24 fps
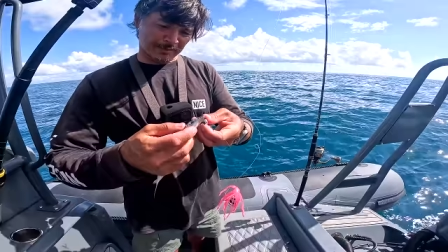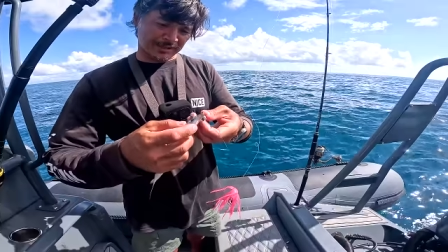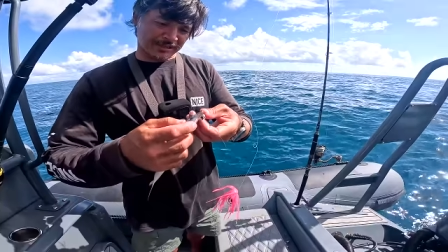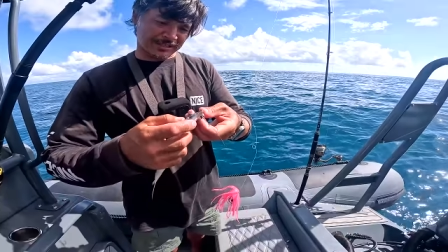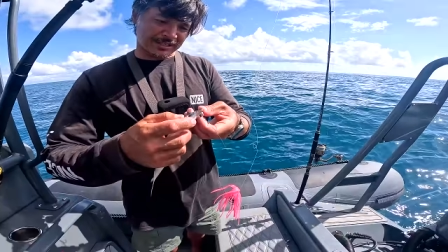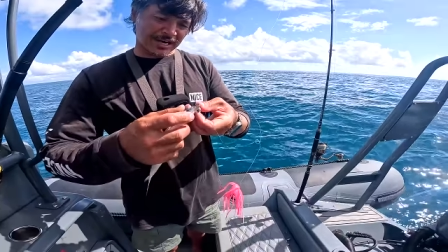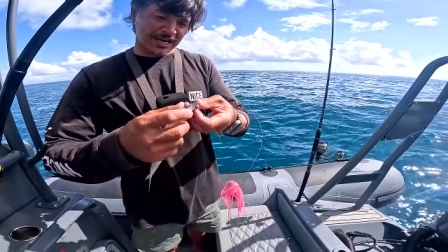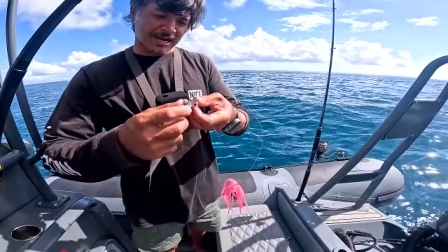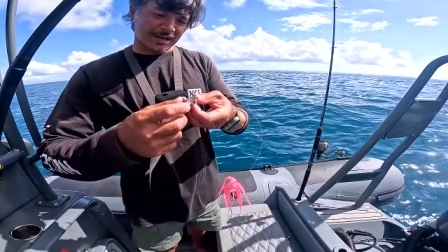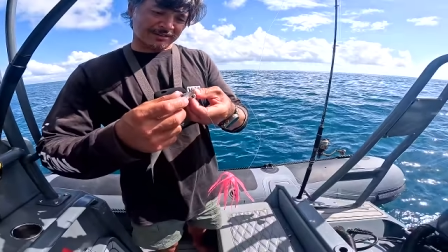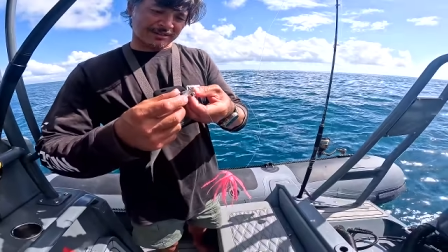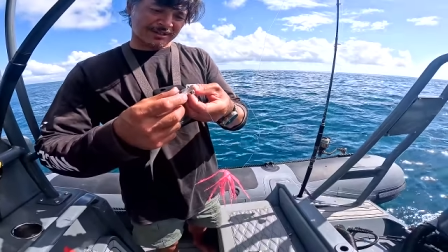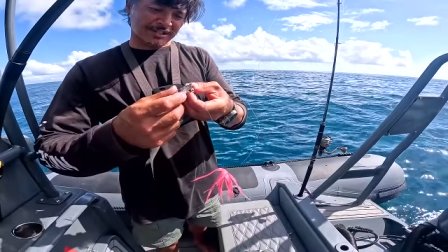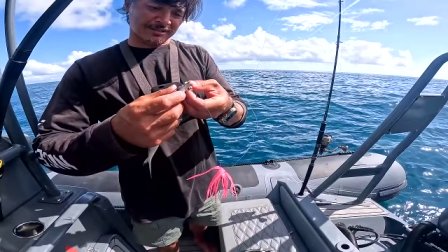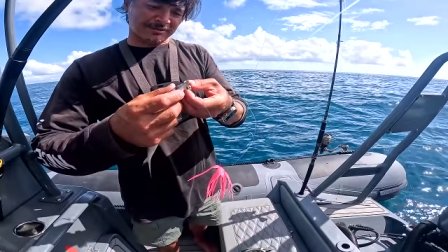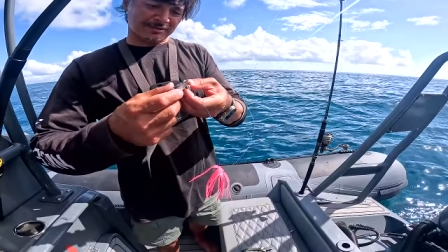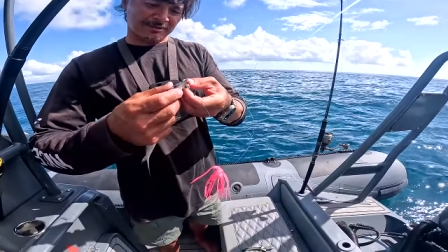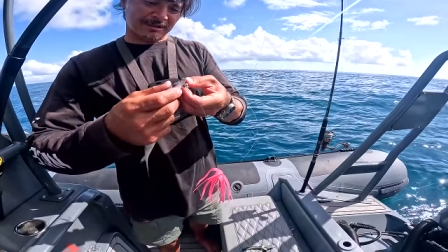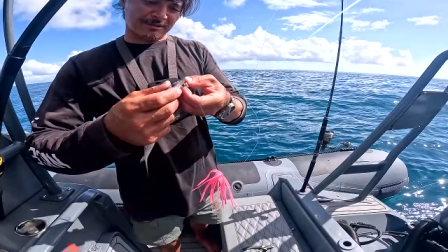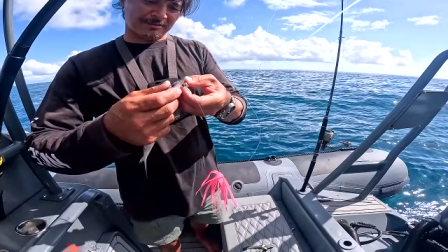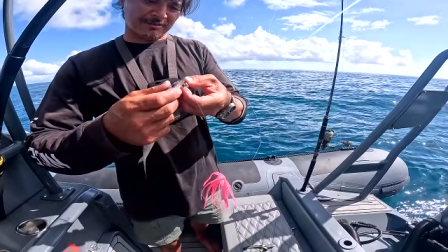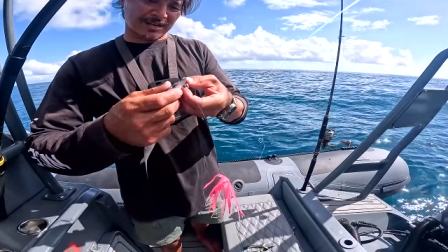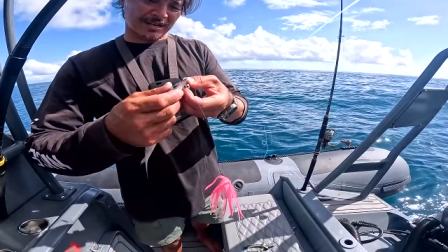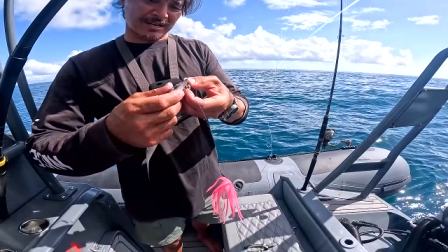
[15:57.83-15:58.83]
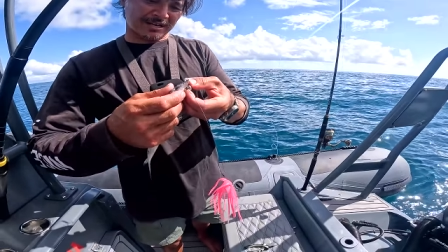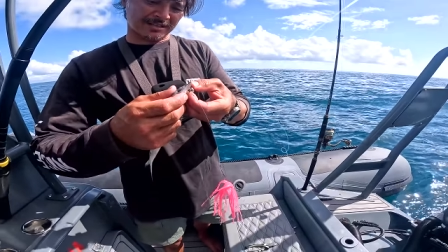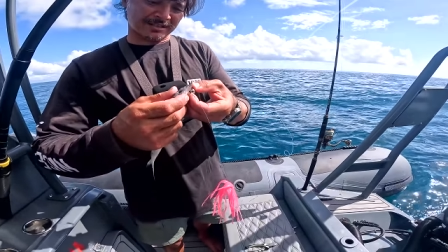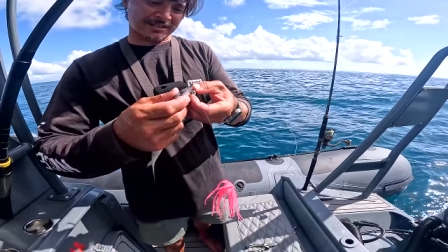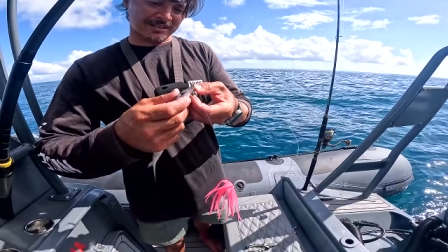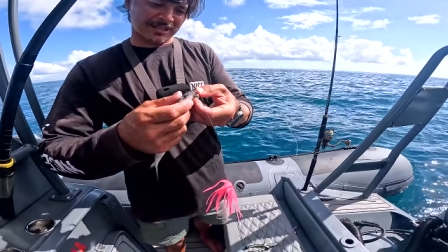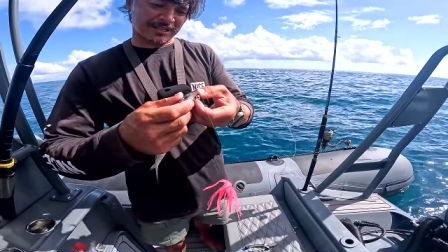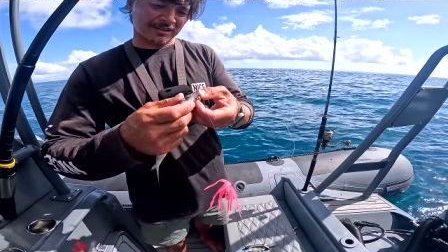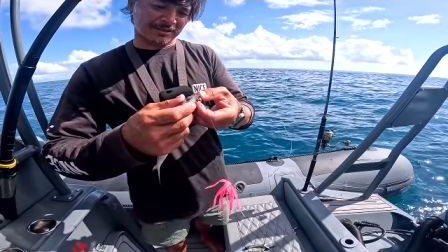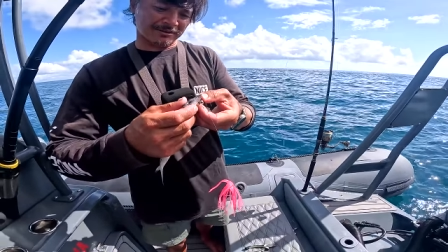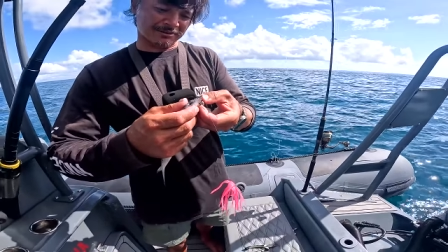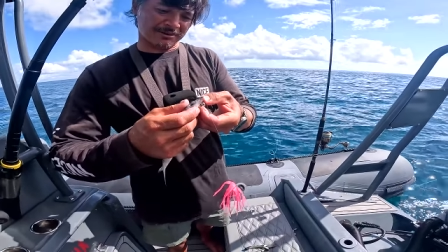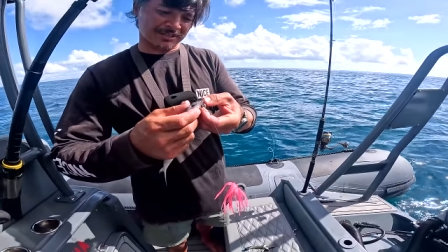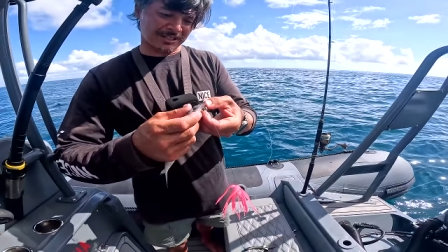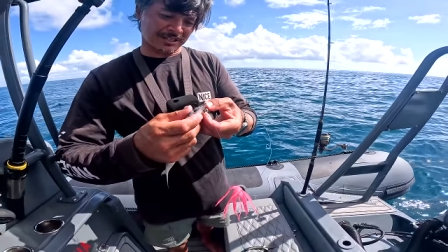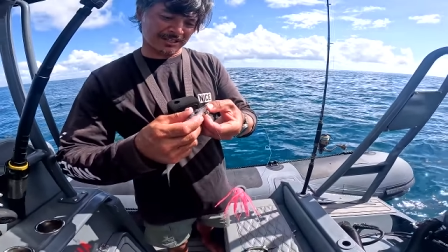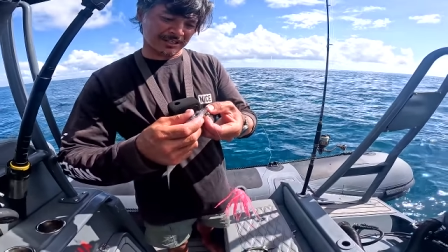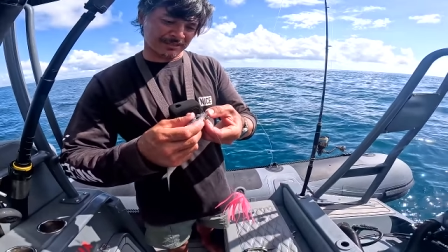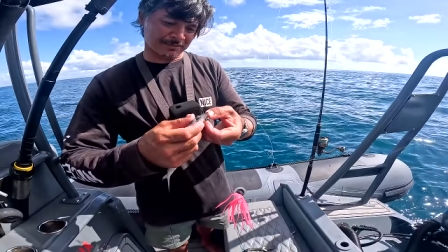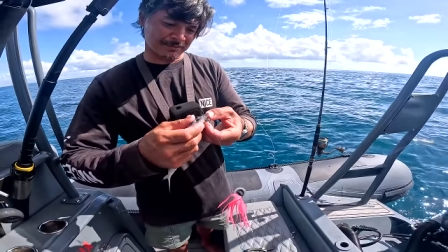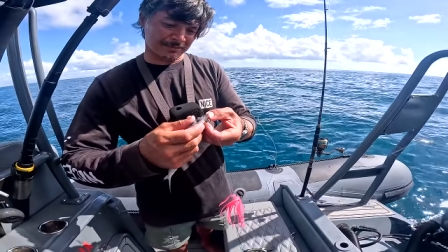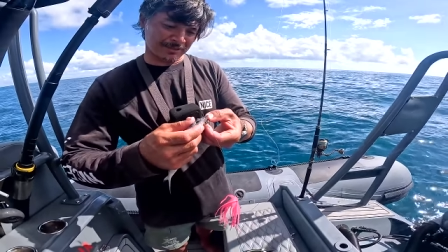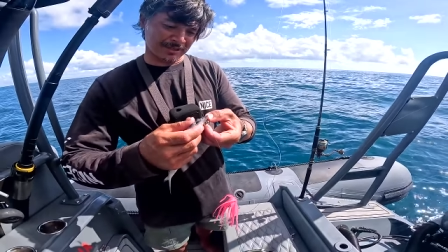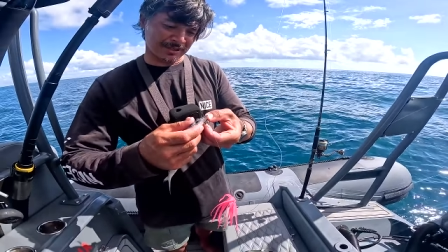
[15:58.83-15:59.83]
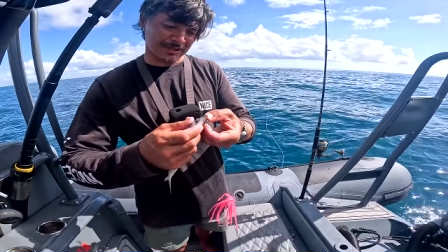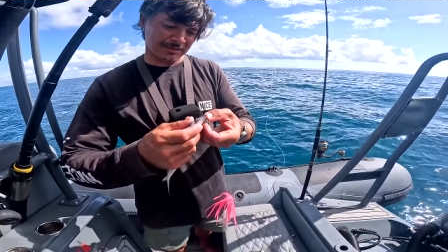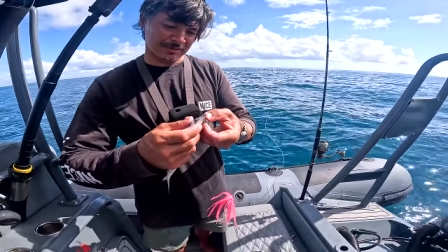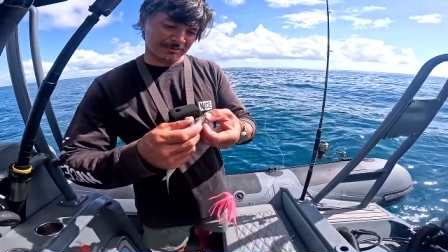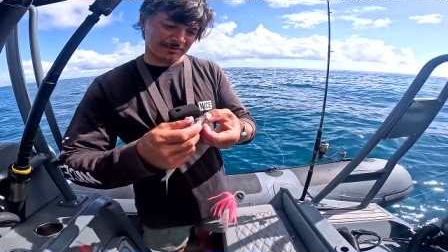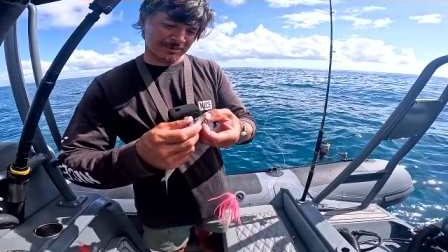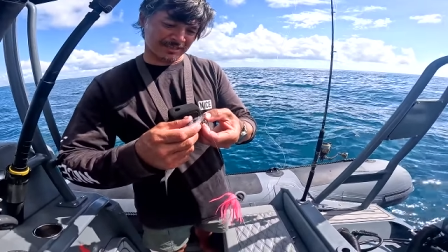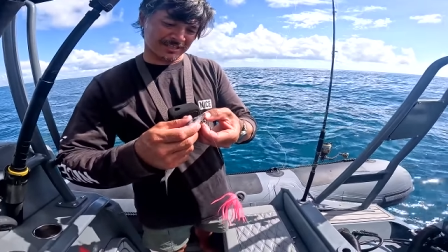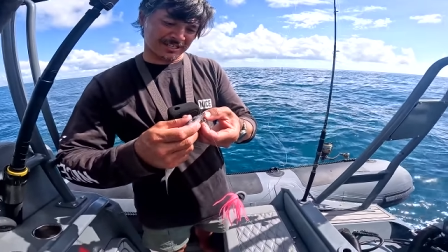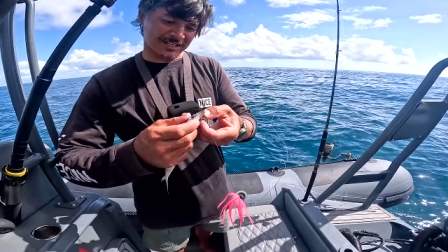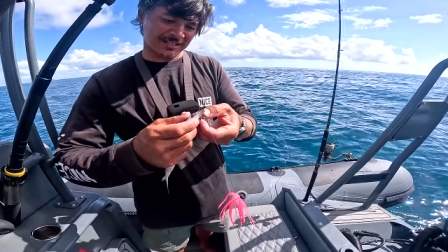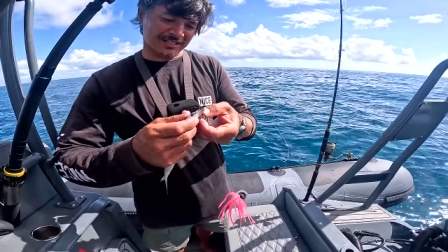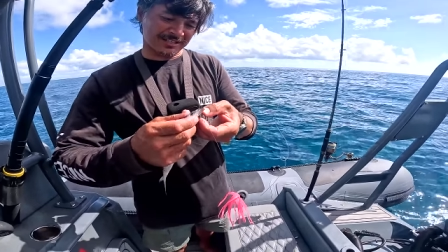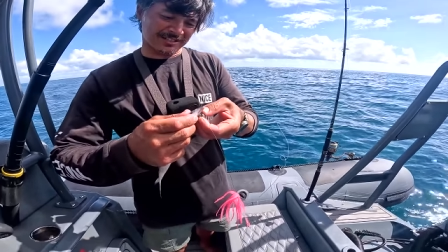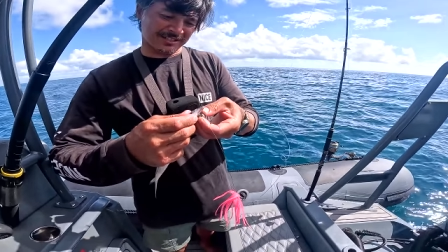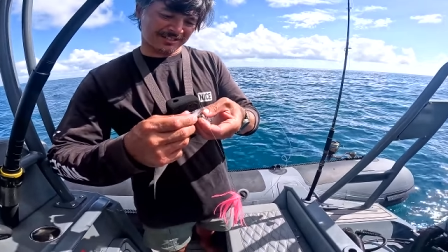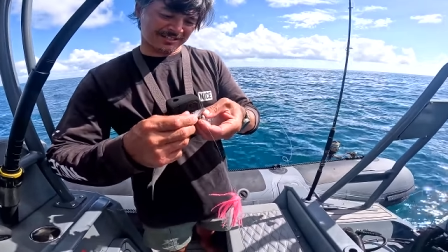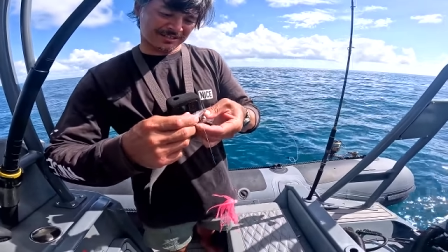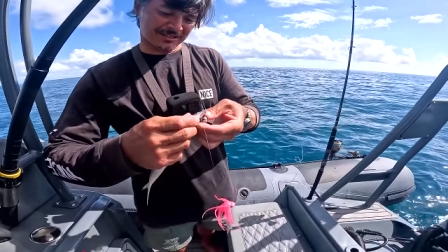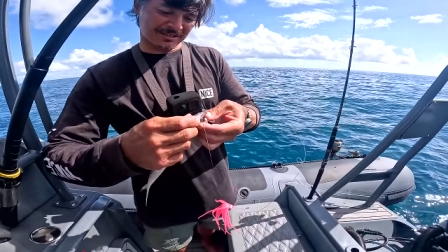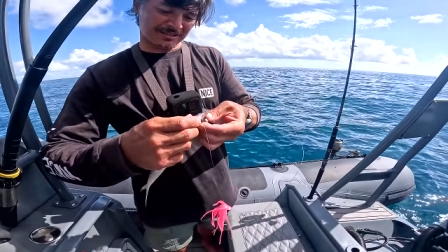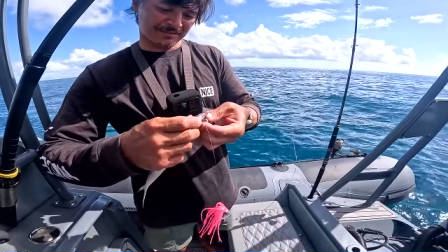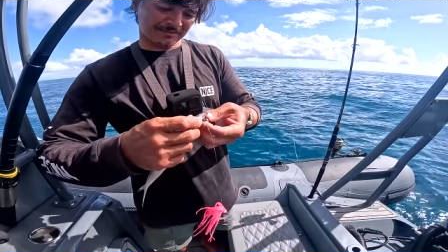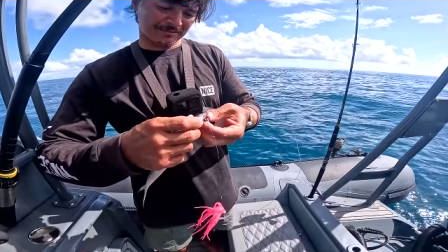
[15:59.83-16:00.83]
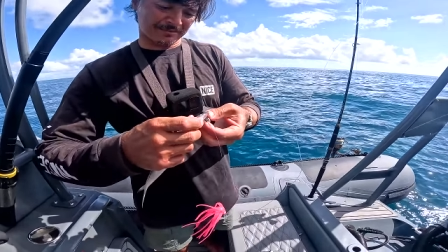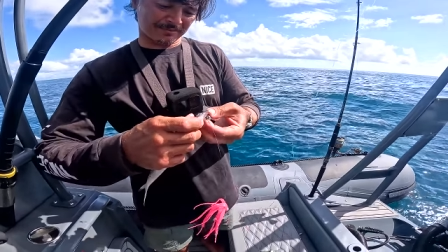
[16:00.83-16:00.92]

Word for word: With gar, it doesn't really matter, because they hold together pretty good regardless.